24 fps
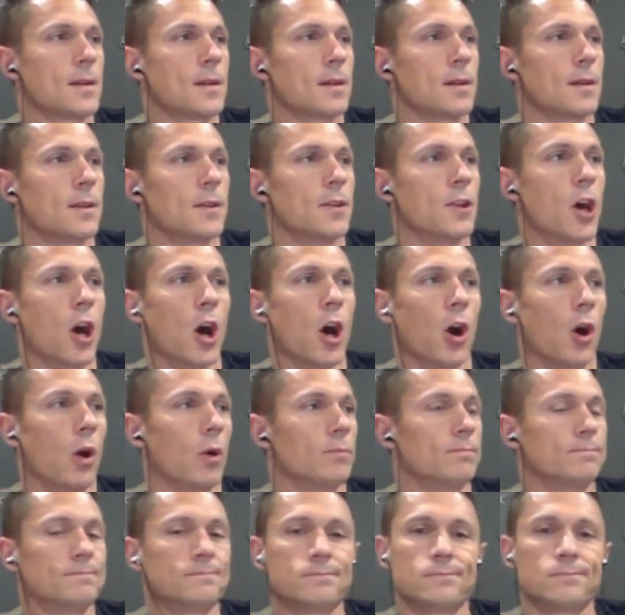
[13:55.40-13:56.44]

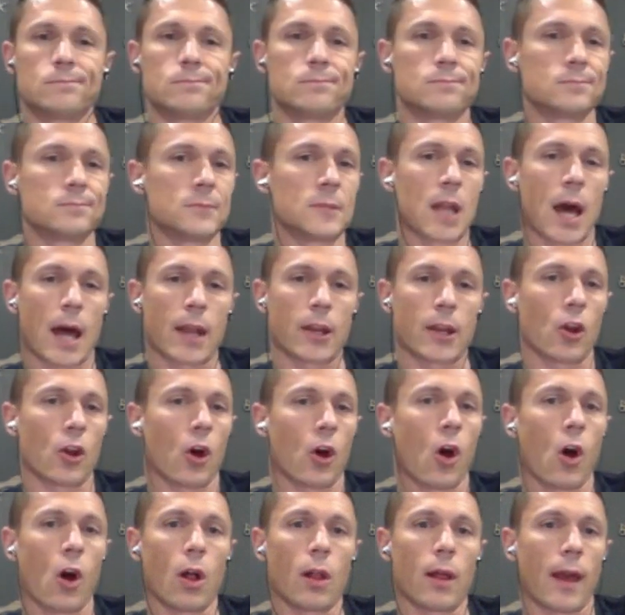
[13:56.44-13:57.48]
No, not at
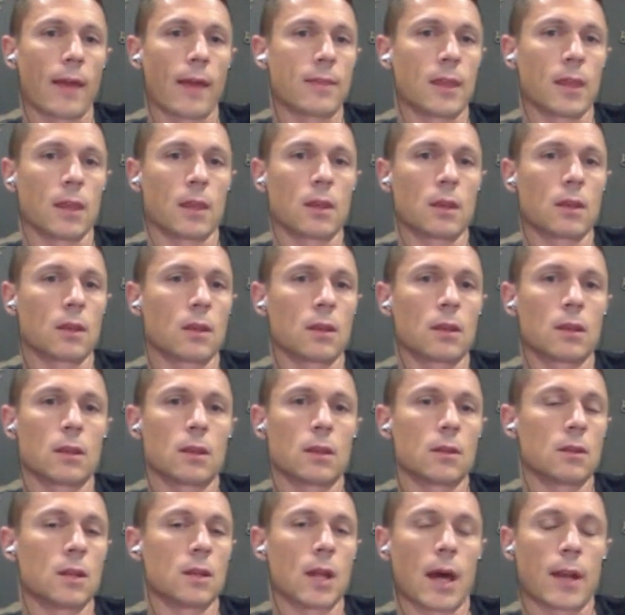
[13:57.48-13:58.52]
all. I think
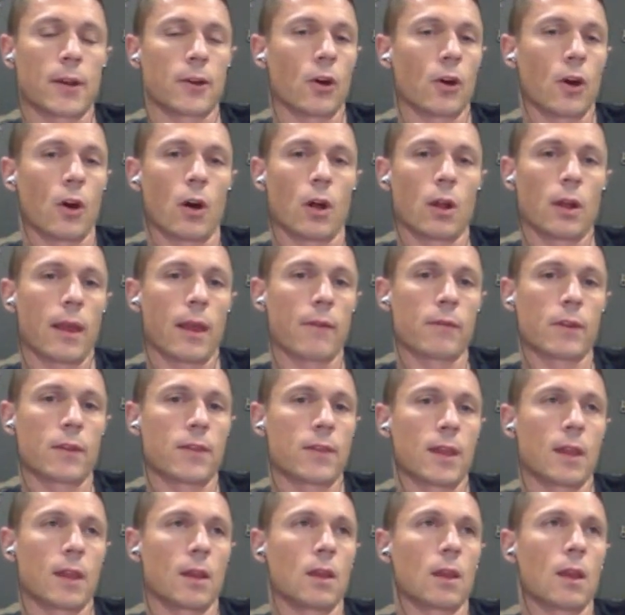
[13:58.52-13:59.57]
not at all.
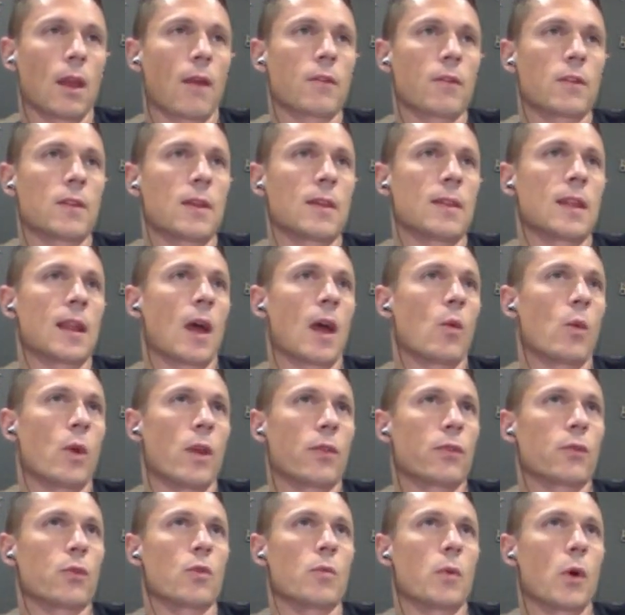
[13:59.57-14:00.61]
Everything that I
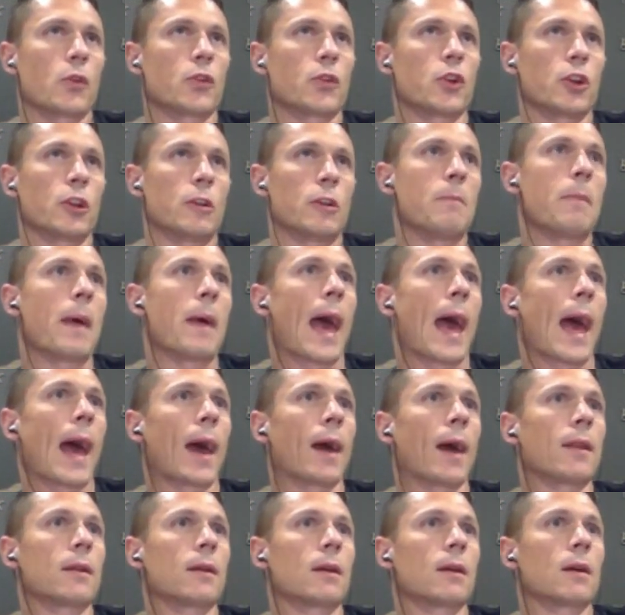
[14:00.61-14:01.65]
went through, both good and
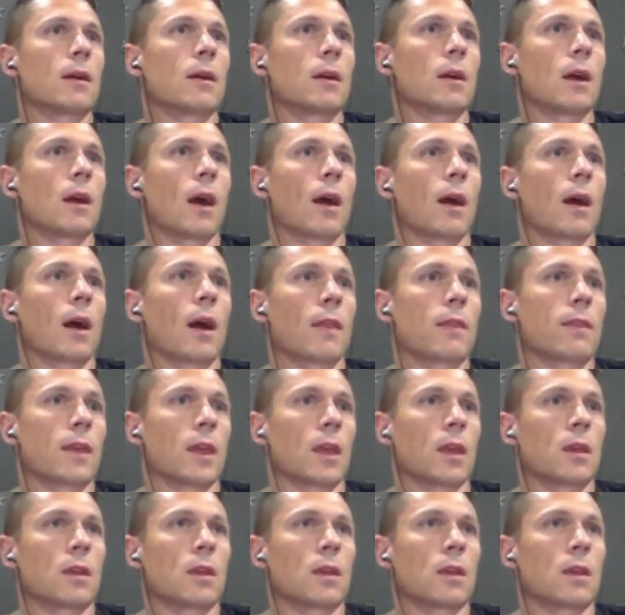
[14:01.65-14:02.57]
bad, I think